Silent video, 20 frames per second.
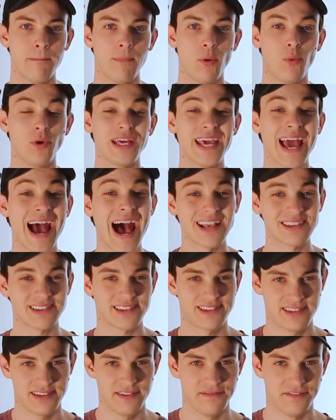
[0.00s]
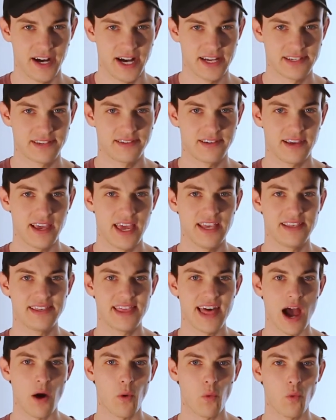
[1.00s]
But what he asks of us is
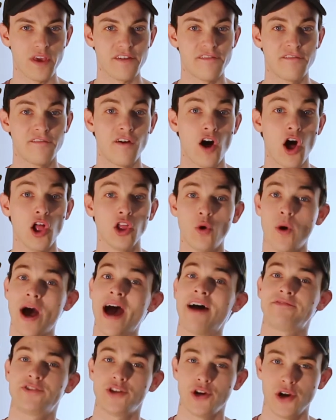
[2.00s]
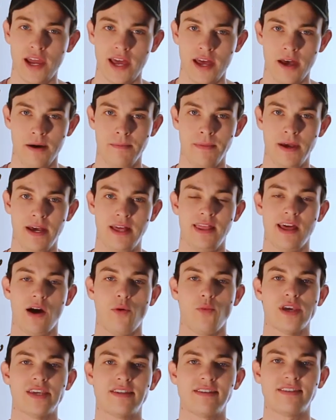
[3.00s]
that we follow after him, and
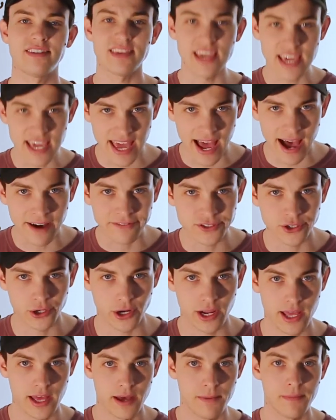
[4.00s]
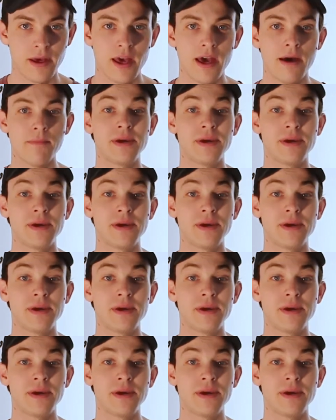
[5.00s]
that we seek after him,